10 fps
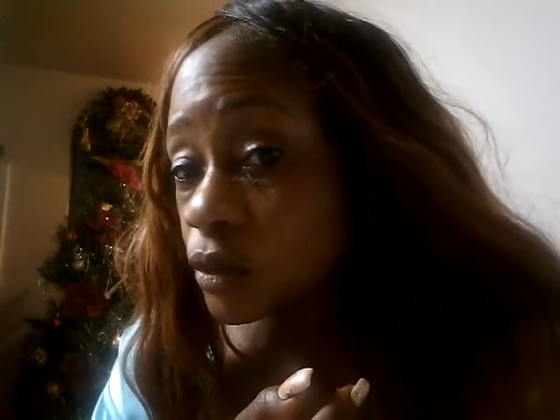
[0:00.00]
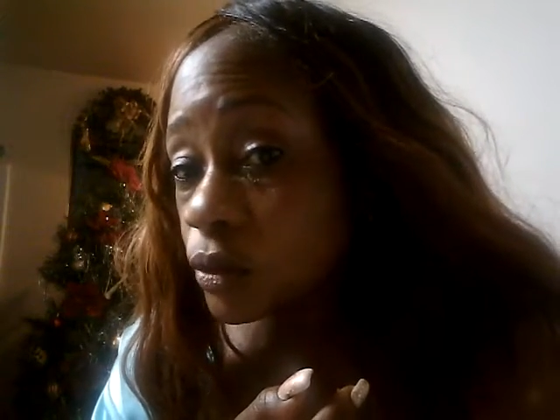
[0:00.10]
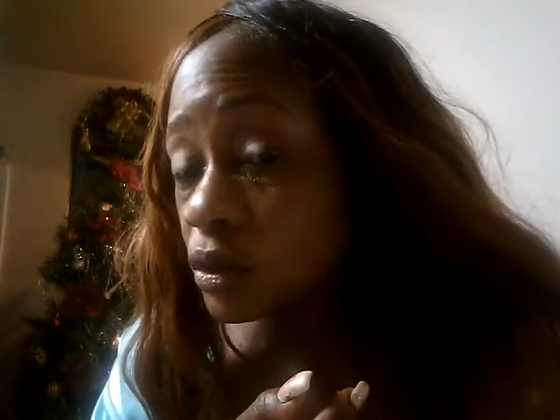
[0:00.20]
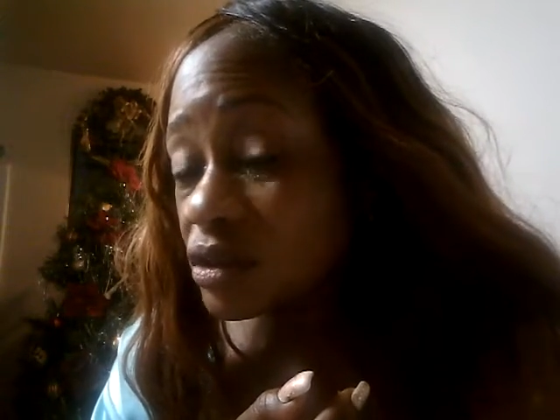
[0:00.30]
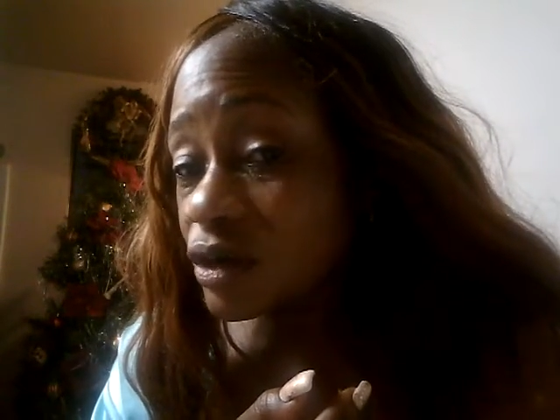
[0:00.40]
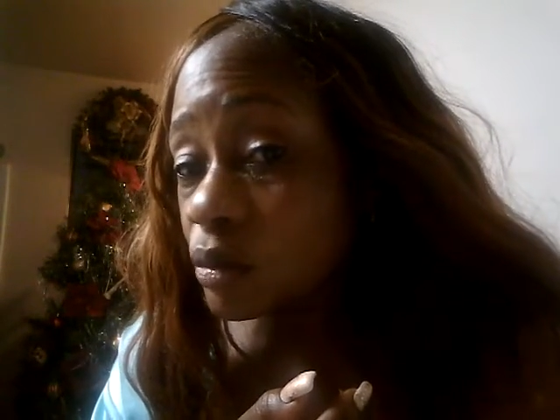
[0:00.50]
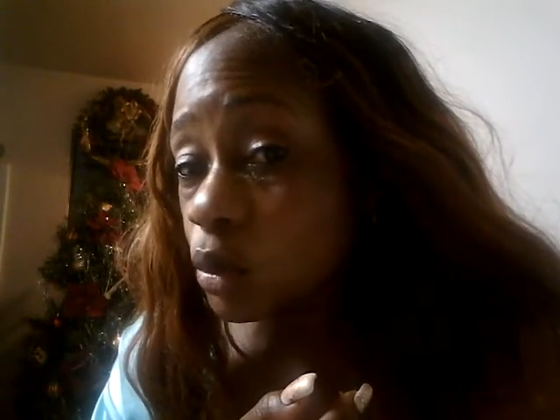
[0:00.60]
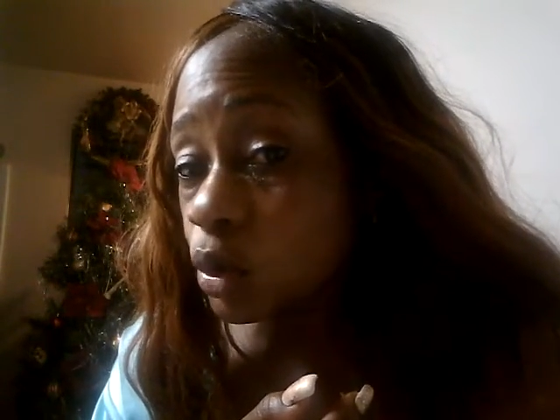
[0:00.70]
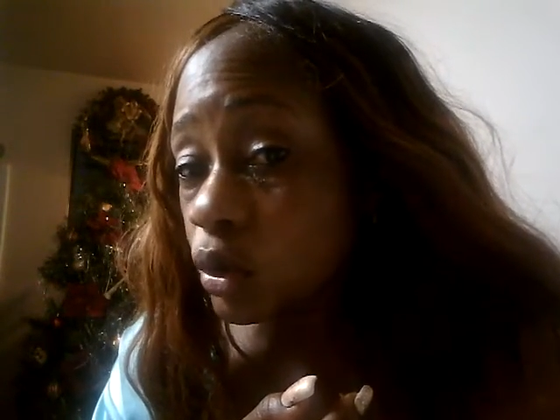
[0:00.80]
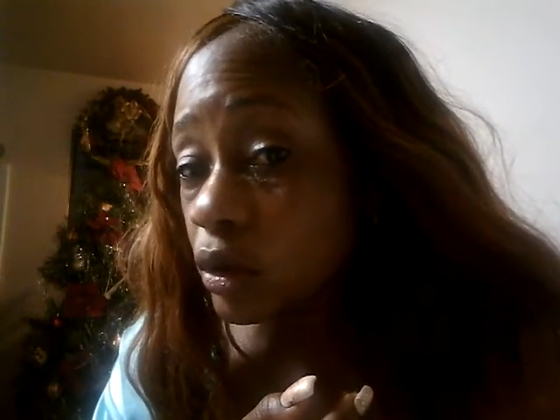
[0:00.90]
or a little
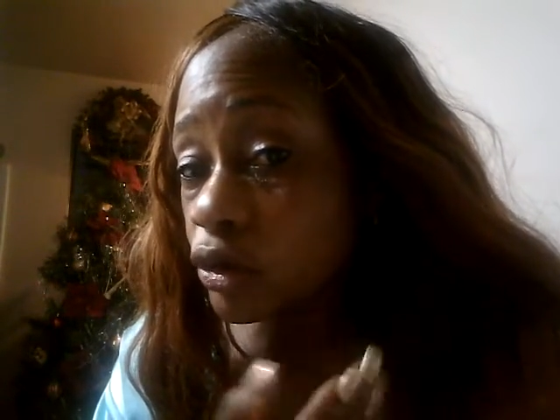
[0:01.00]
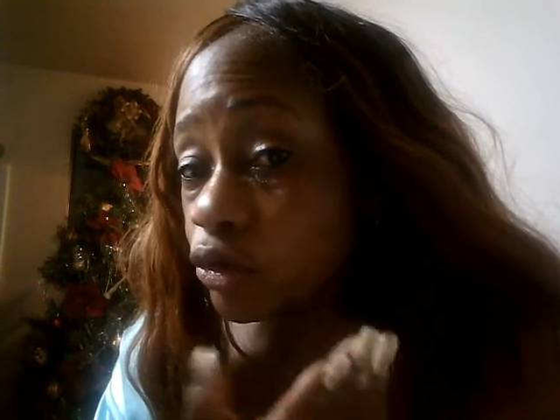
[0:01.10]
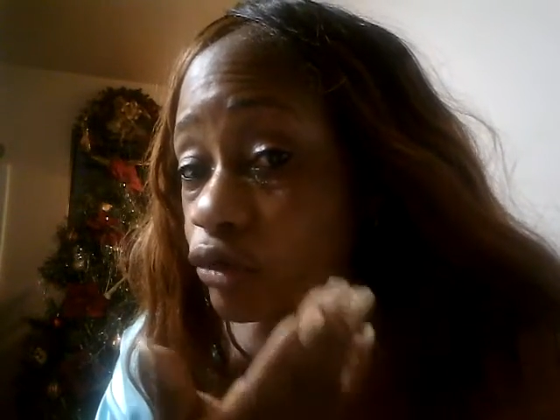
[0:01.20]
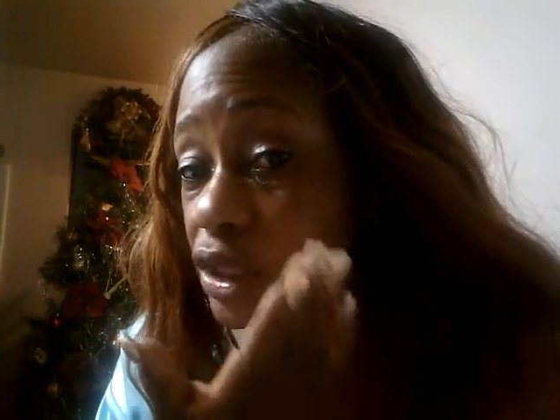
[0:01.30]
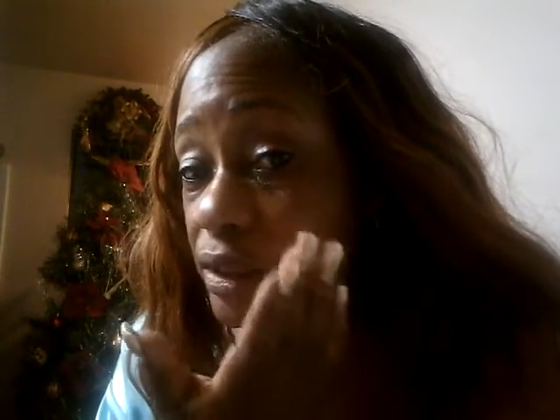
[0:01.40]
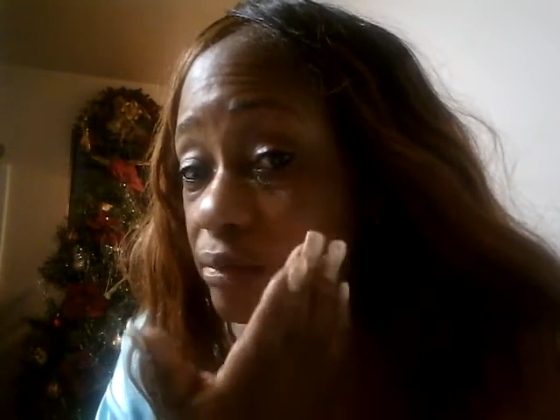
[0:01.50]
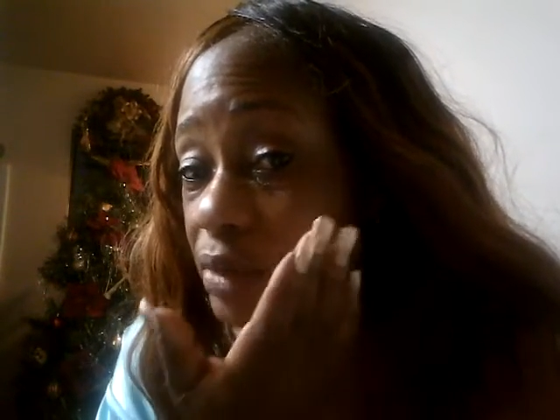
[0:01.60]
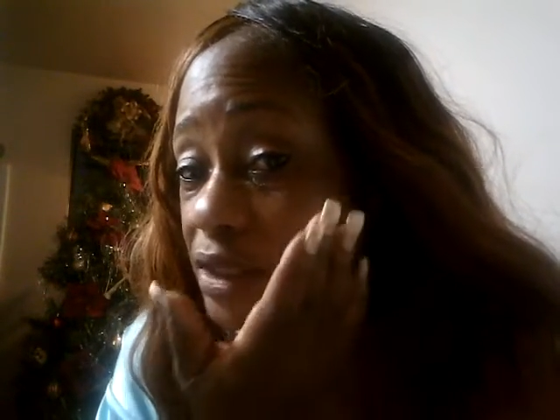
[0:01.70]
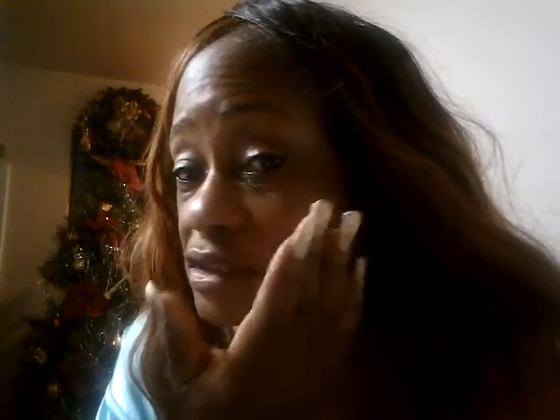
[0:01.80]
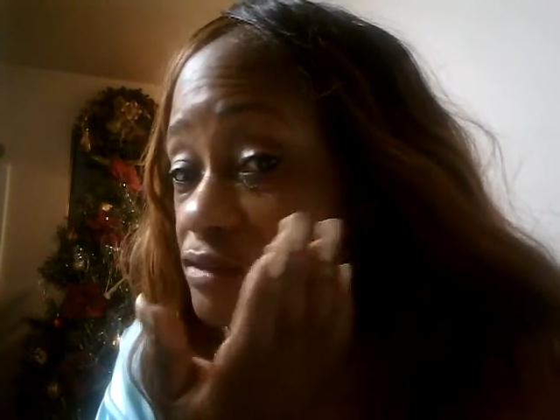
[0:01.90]
more cream
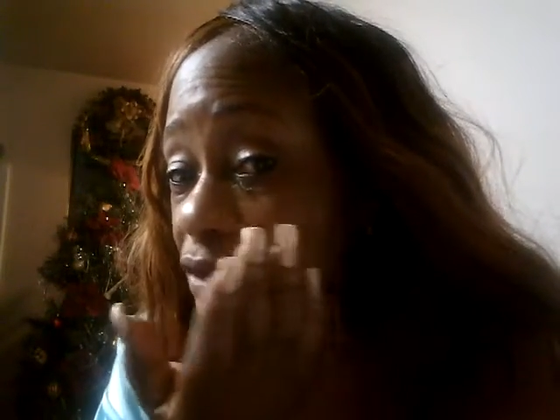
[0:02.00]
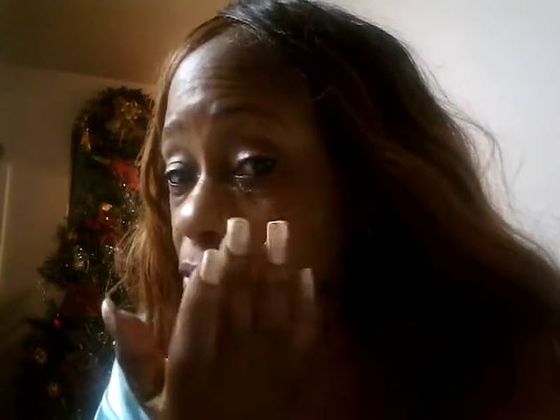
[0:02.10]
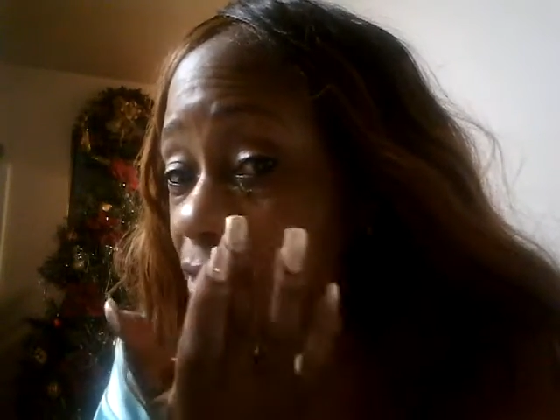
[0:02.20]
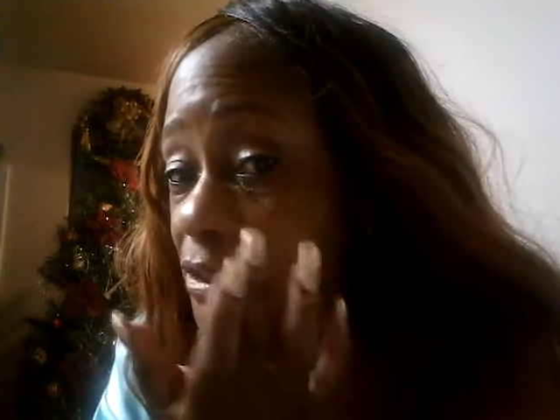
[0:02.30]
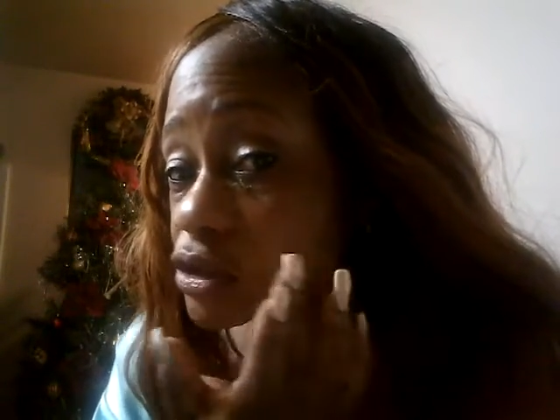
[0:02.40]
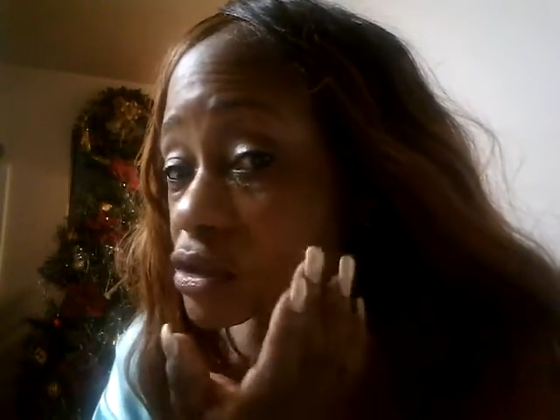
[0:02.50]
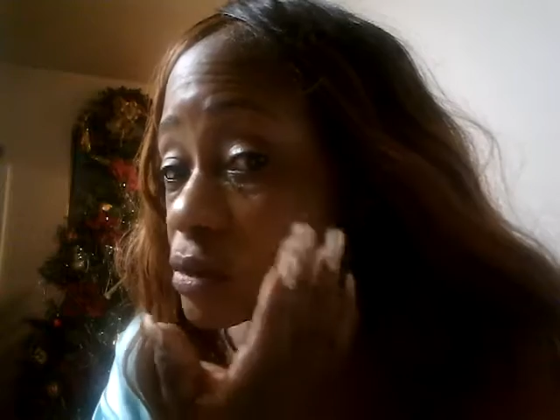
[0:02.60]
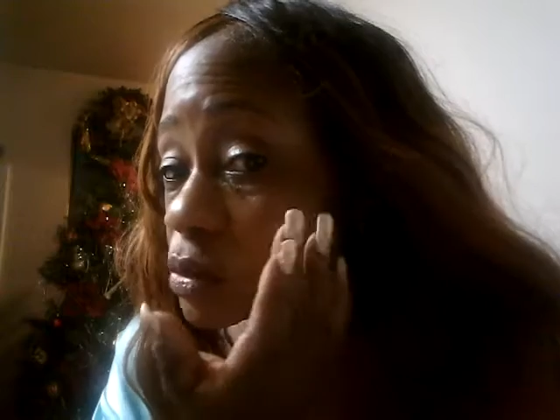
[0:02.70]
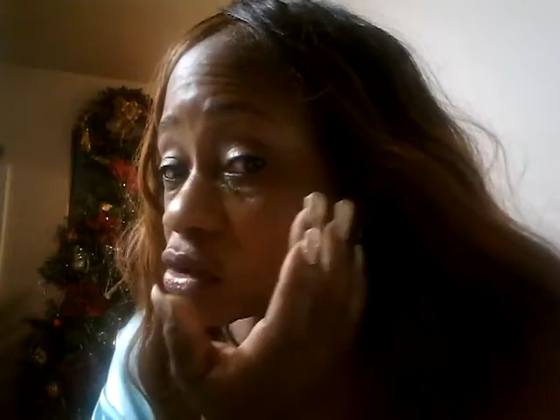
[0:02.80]
base foundation